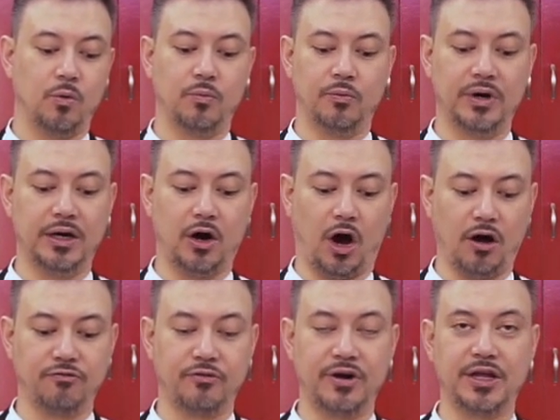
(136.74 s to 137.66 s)
we're
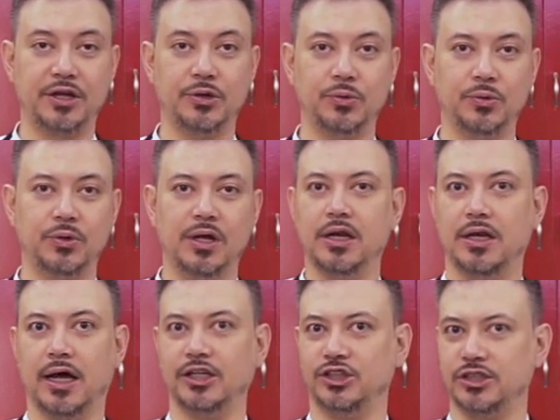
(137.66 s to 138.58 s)
offering you
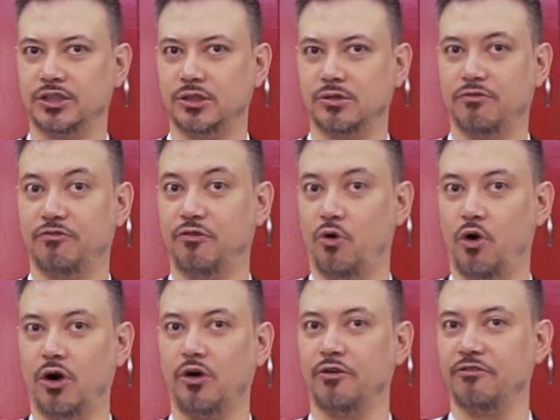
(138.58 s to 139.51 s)
not just
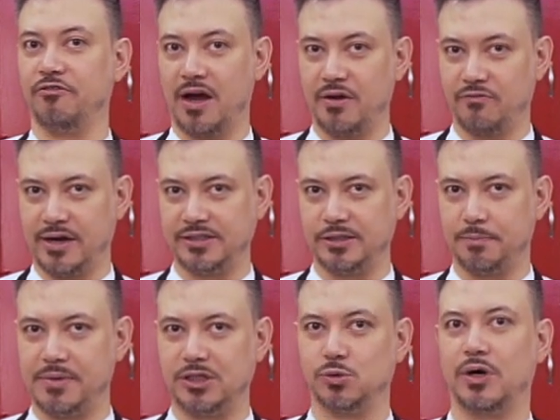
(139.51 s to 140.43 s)
4 or 5
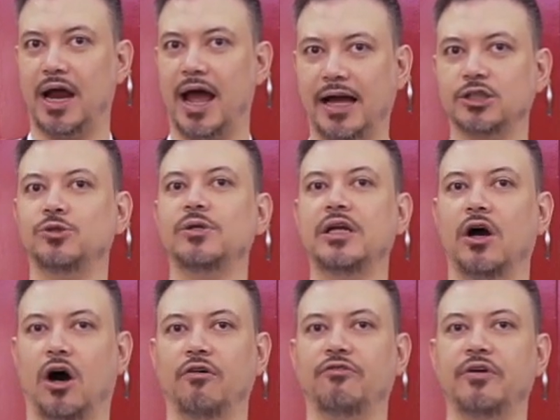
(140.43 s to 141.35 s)
recipes. We're actually
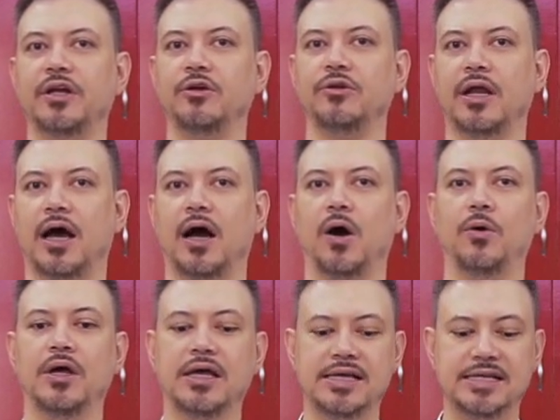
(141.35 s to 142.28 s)
offering you
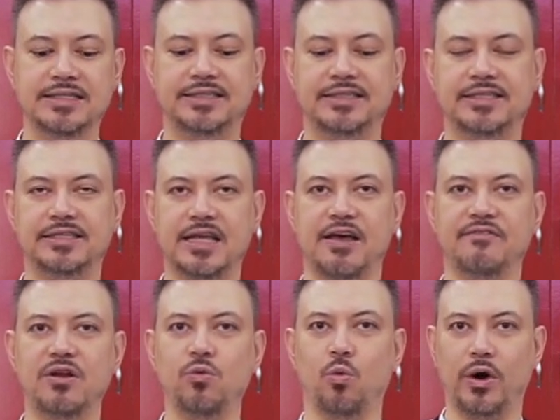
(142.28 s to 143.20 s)
now
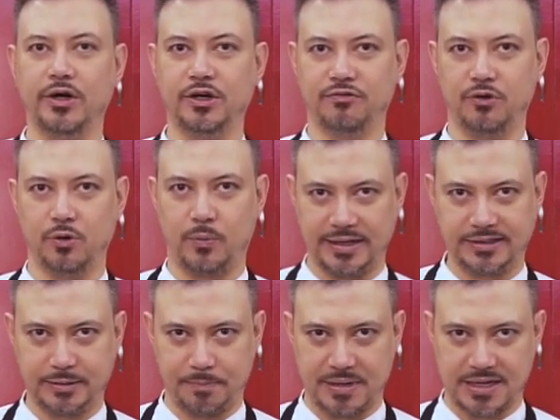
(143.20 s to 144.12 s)
7 wonderful
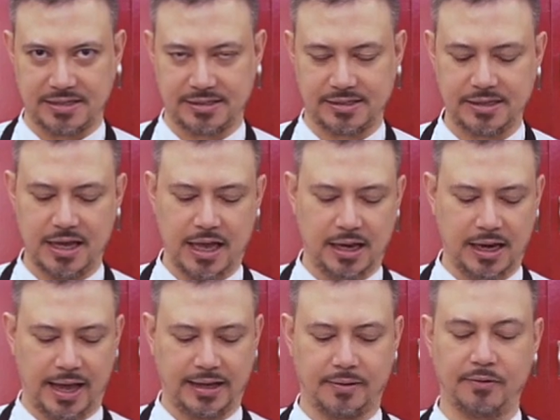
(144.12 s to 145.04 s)
recipes
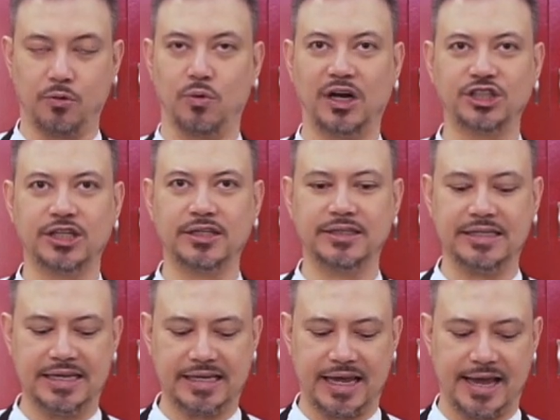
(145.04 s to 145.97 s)
like Russian
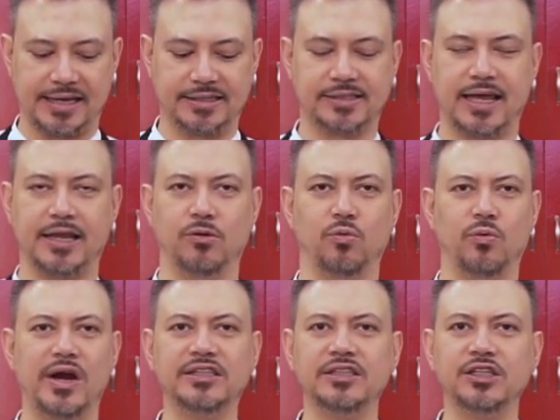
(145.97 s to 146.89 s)
tea cakes and
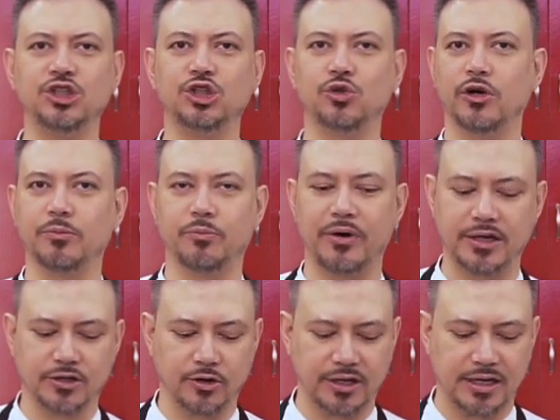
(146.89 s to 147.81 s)
Raisin
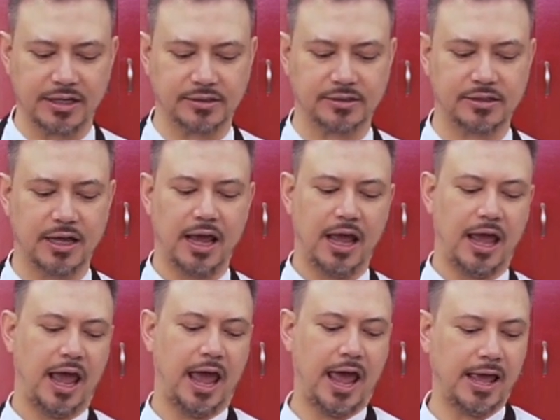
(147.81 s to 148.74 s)
Shortbread Cookies,
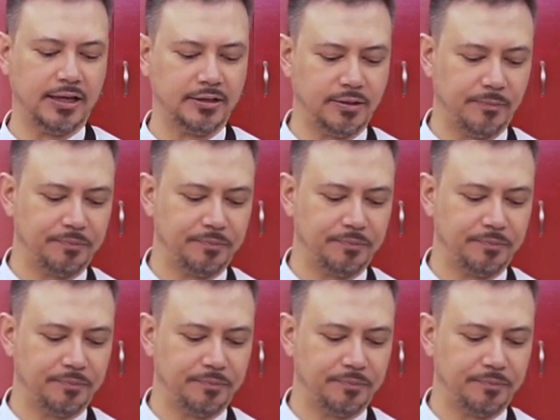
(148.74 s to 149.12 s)
and